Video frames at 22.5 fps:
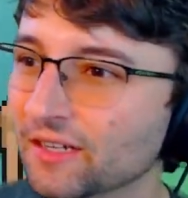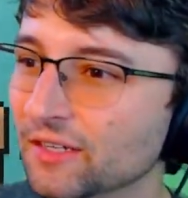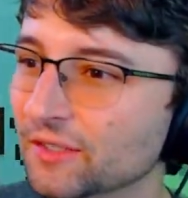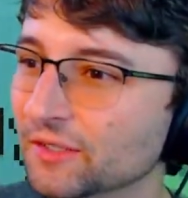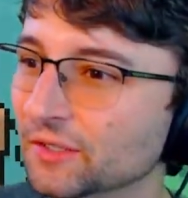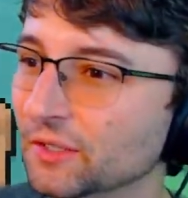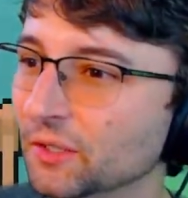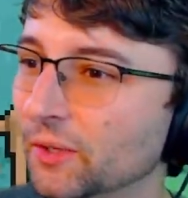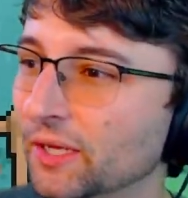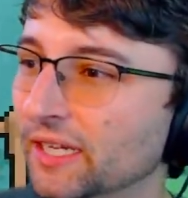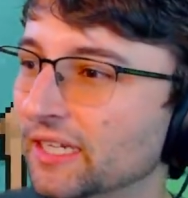
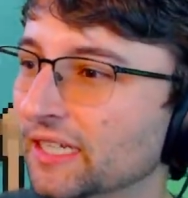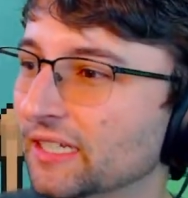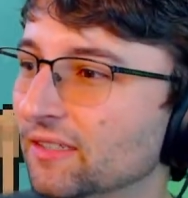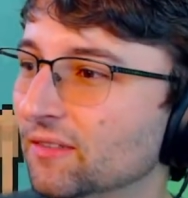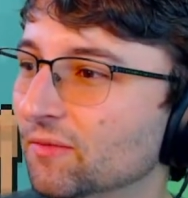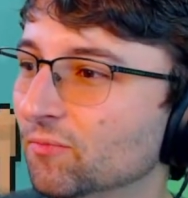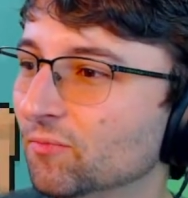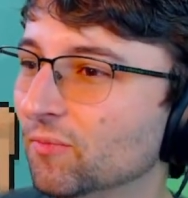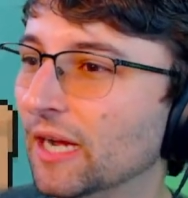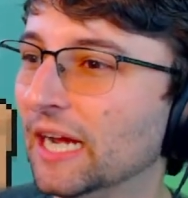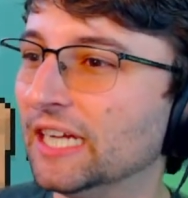So like
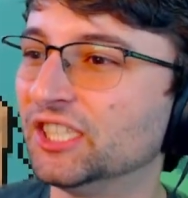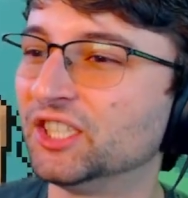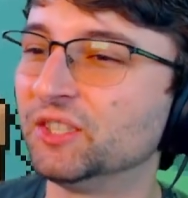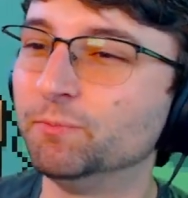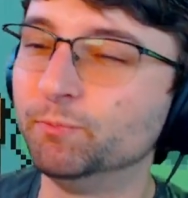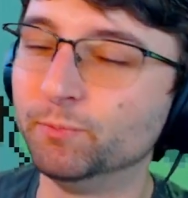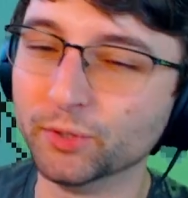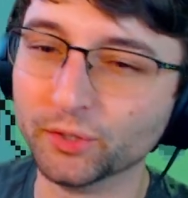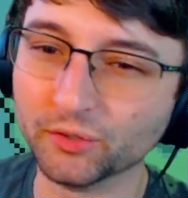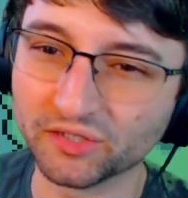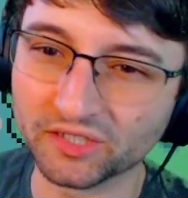I
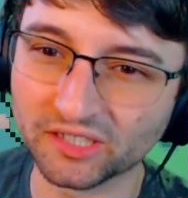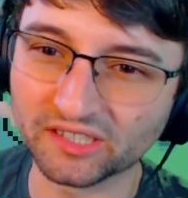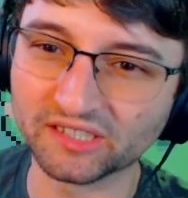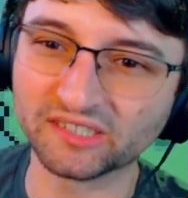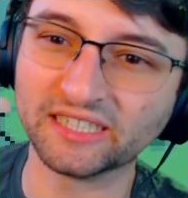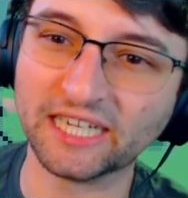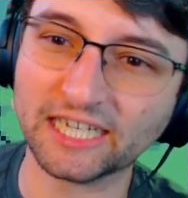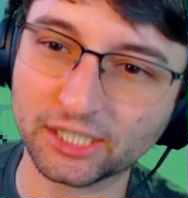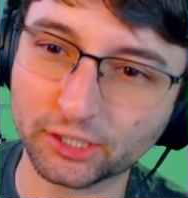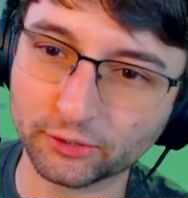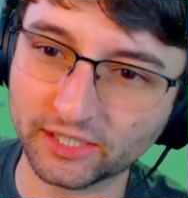boosted the
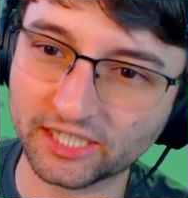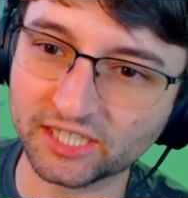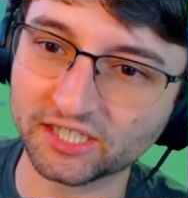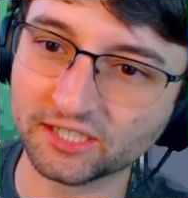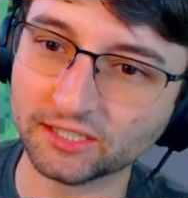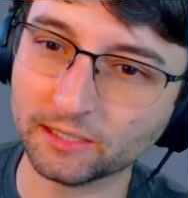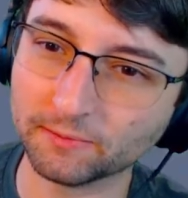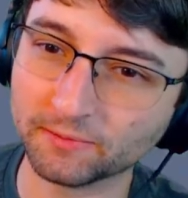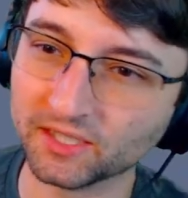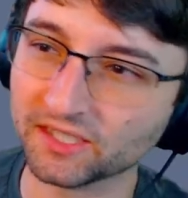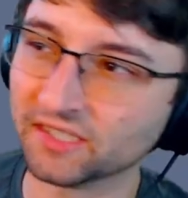
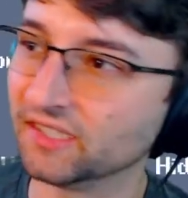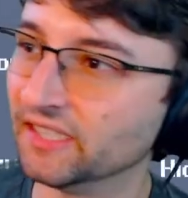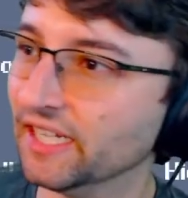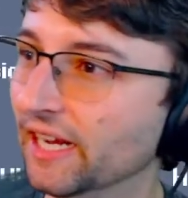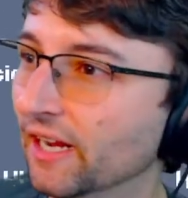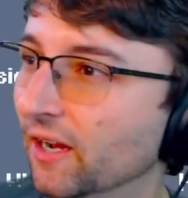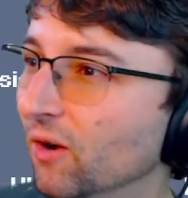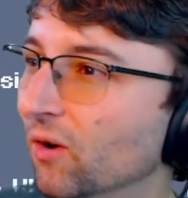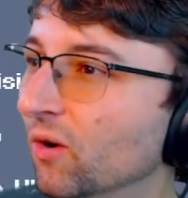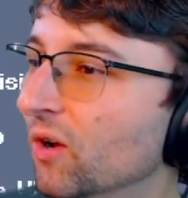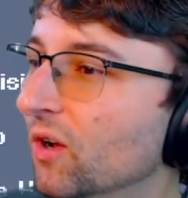saturation up just
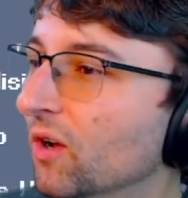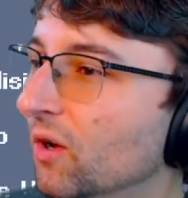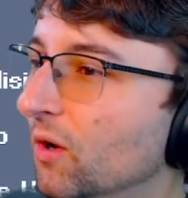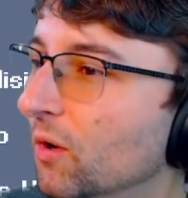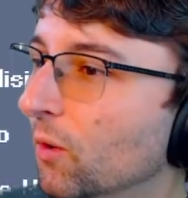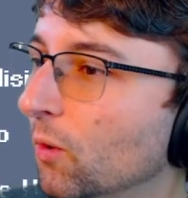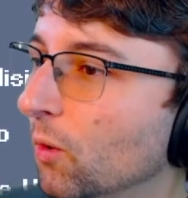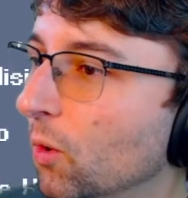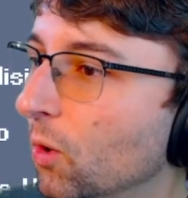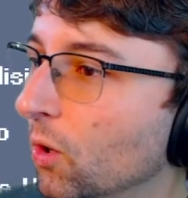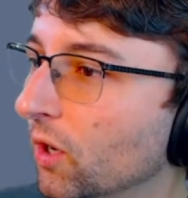now,
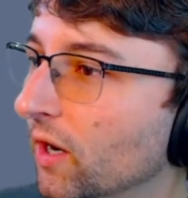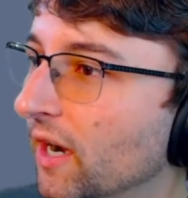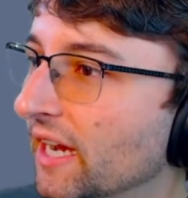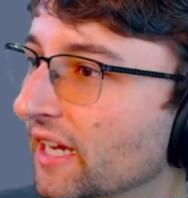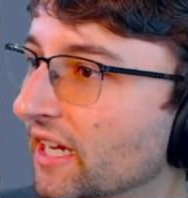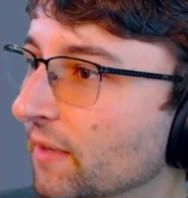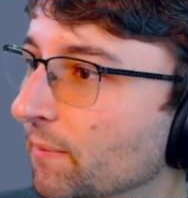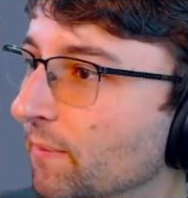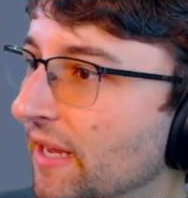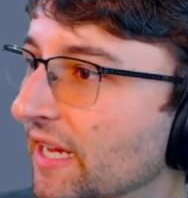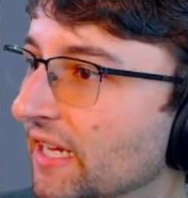or I
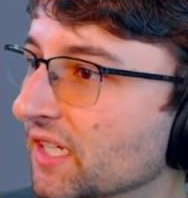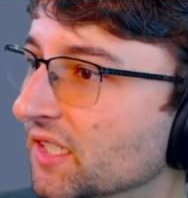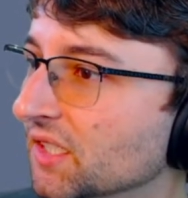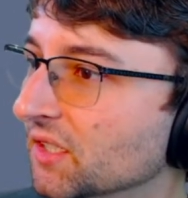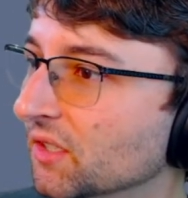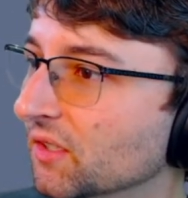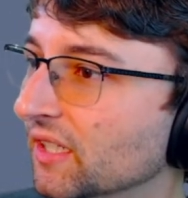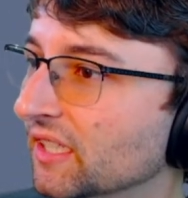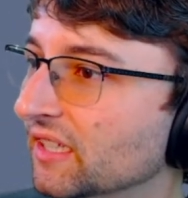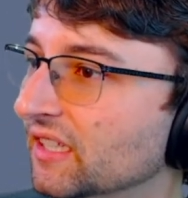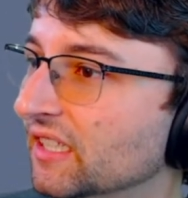could make it
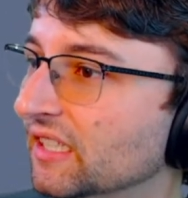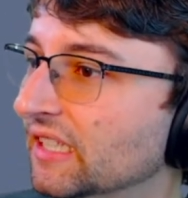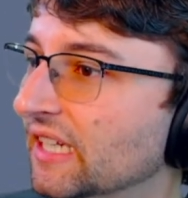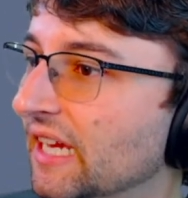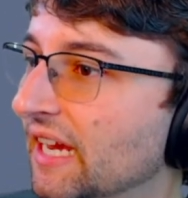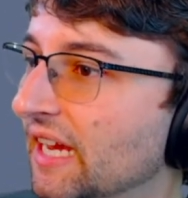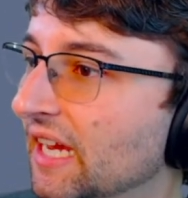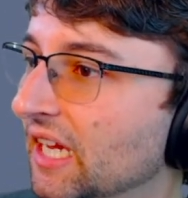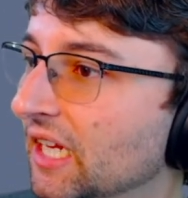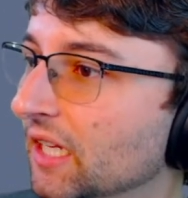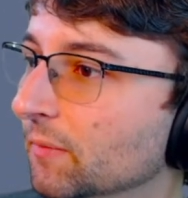so that the
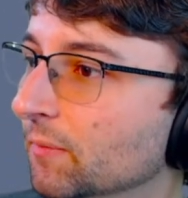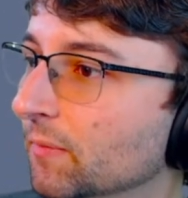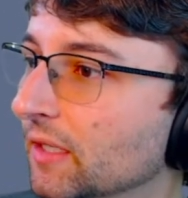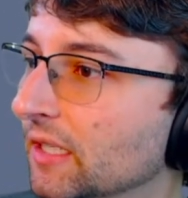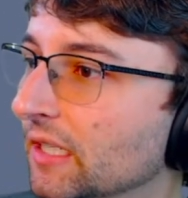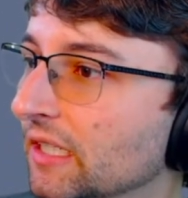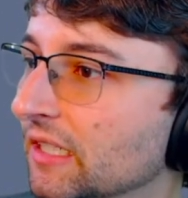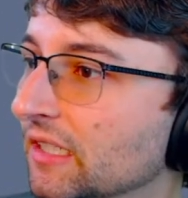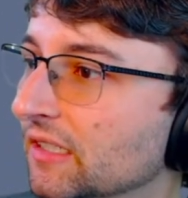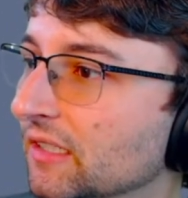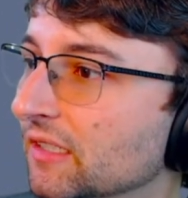game
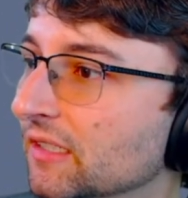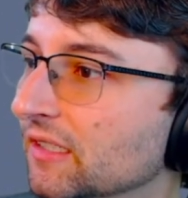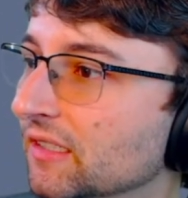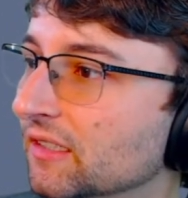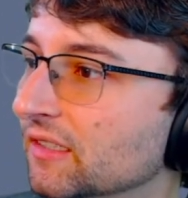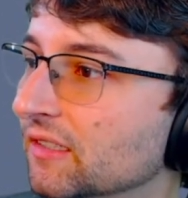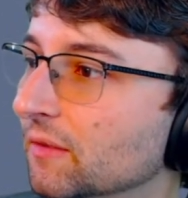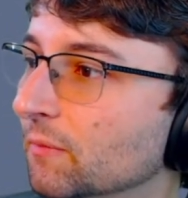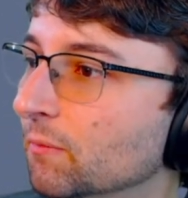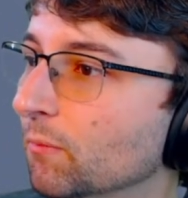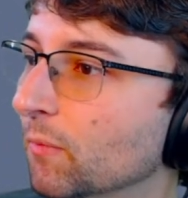
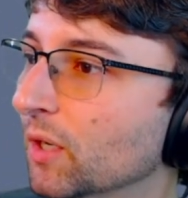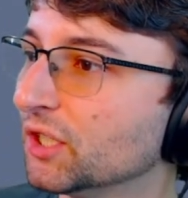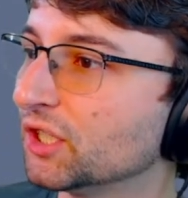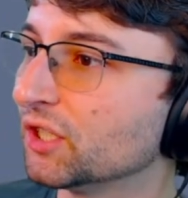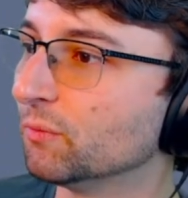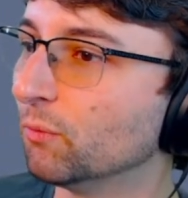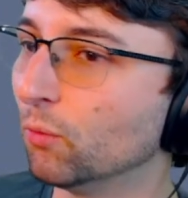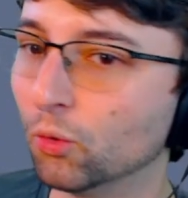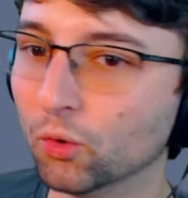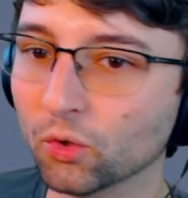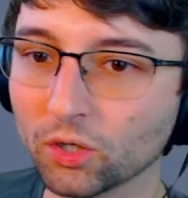is much
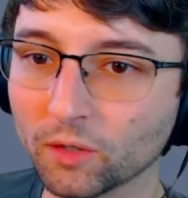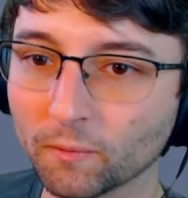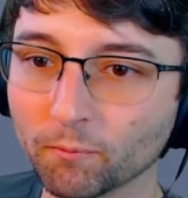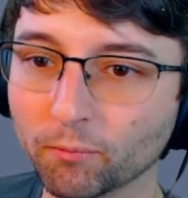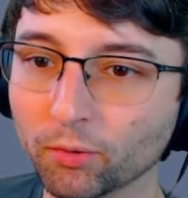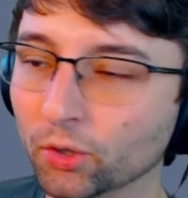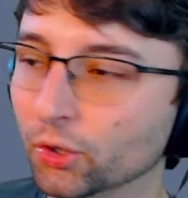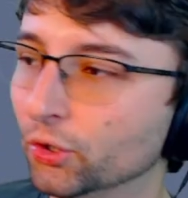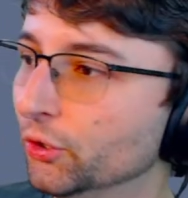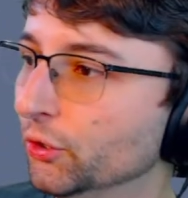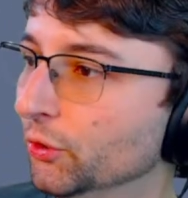more
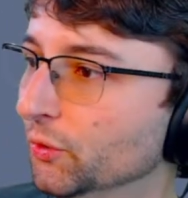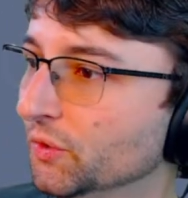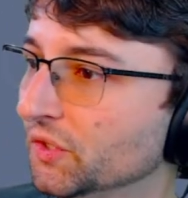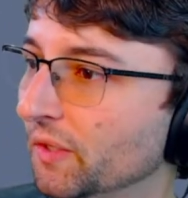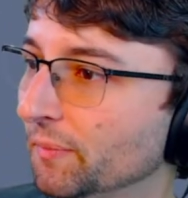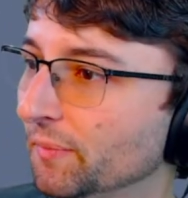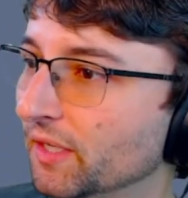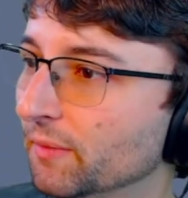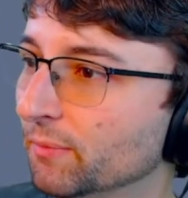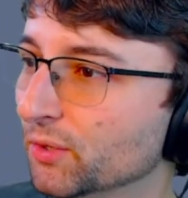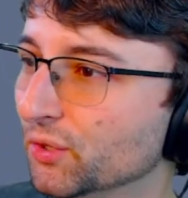blue. So
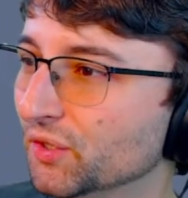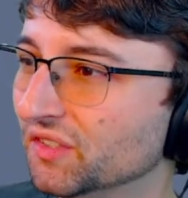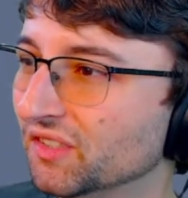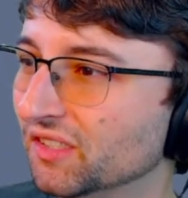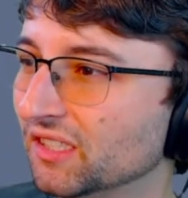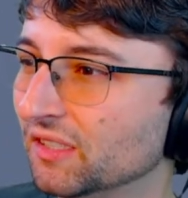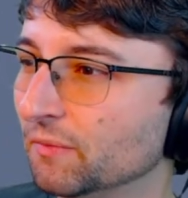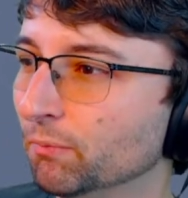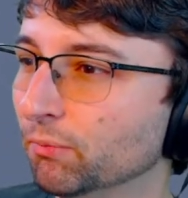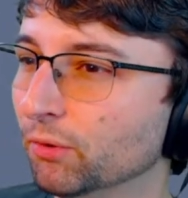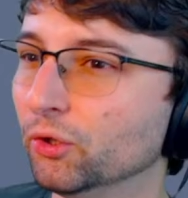I'm going to boost
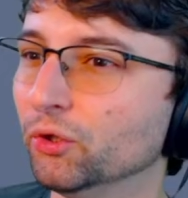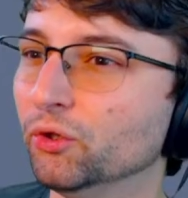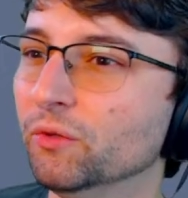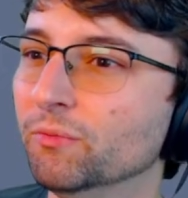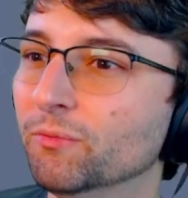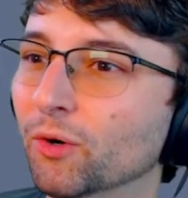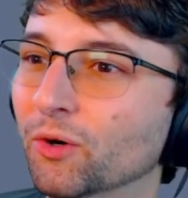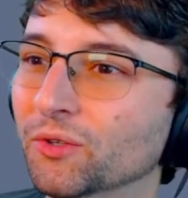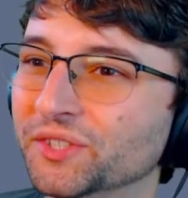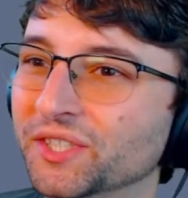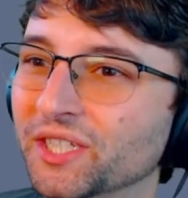this blue
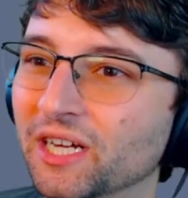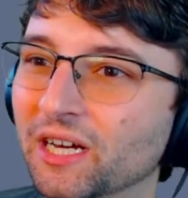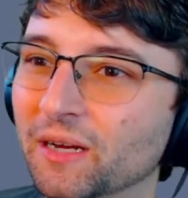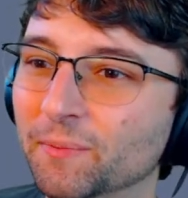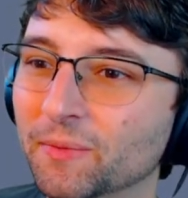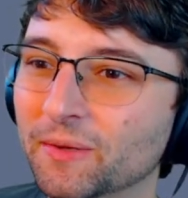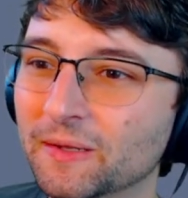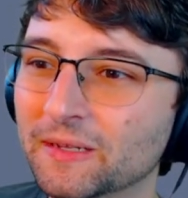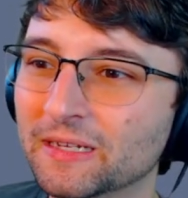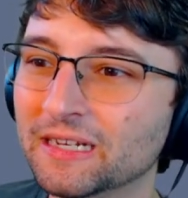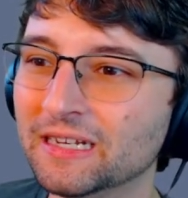molt
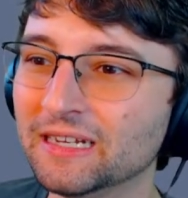up.